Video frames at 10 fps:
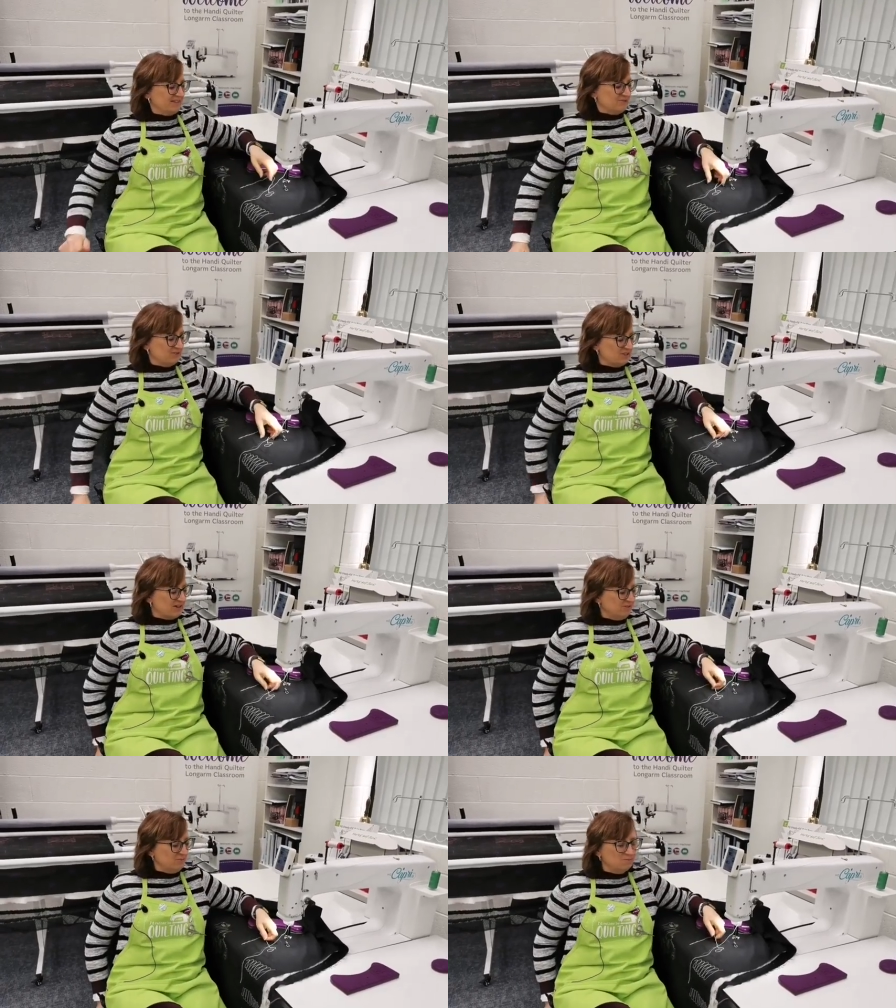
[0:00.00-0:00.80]
Old
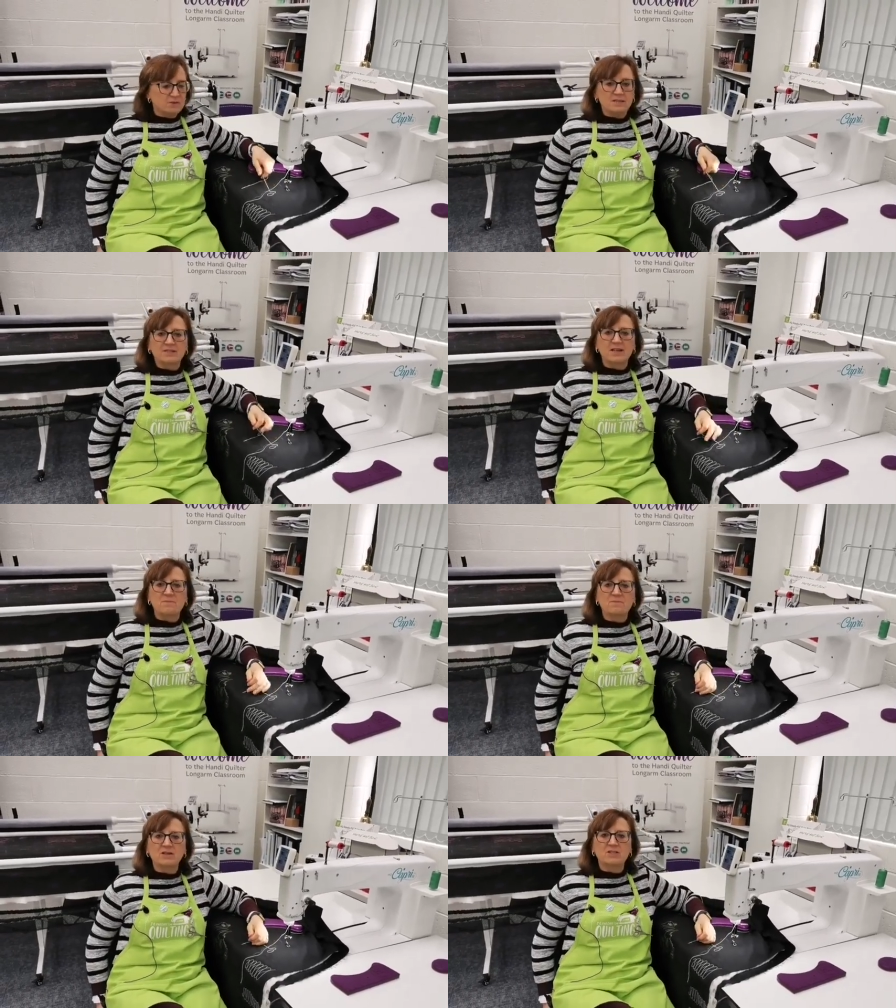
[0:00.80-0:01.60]
style, but
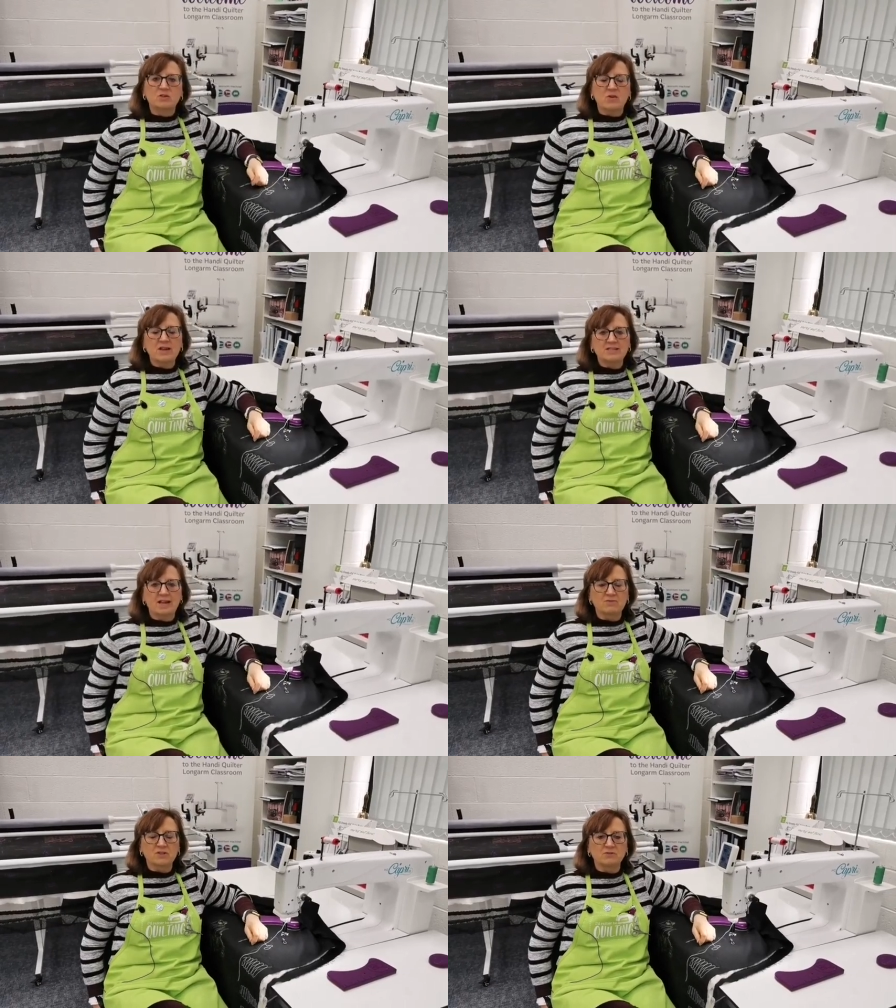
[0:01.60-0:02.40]
it's great
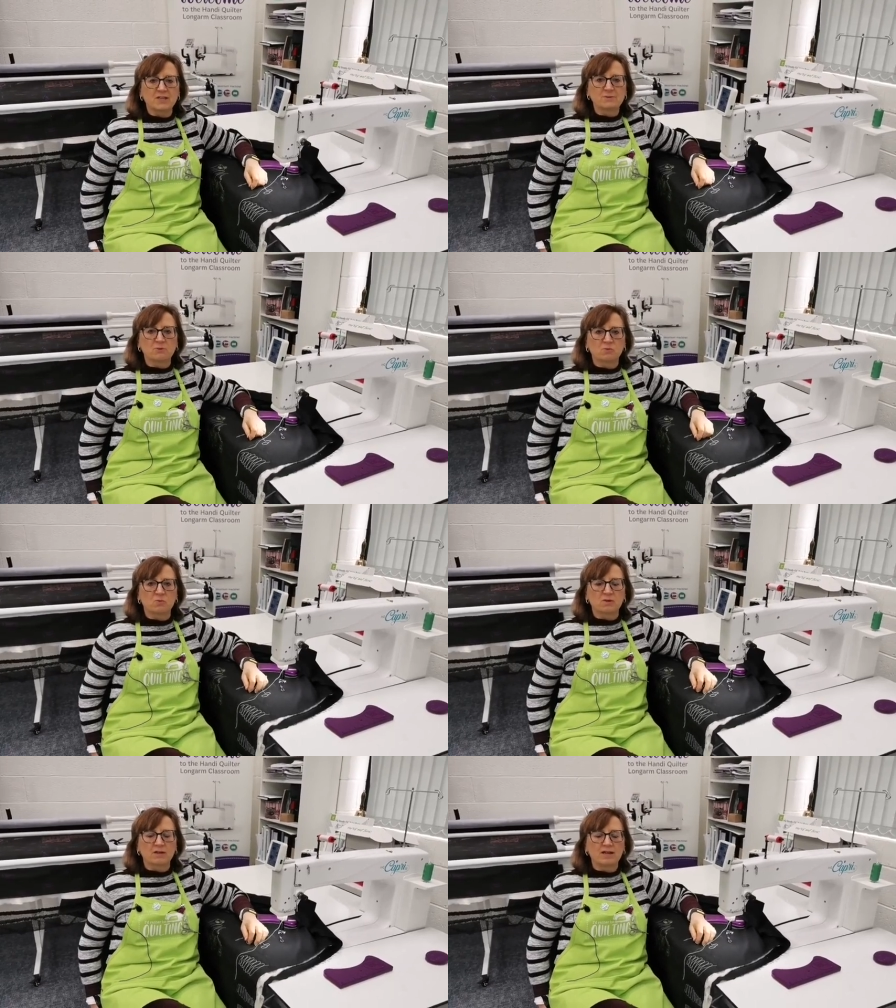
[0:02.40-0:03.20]
to have this Facebook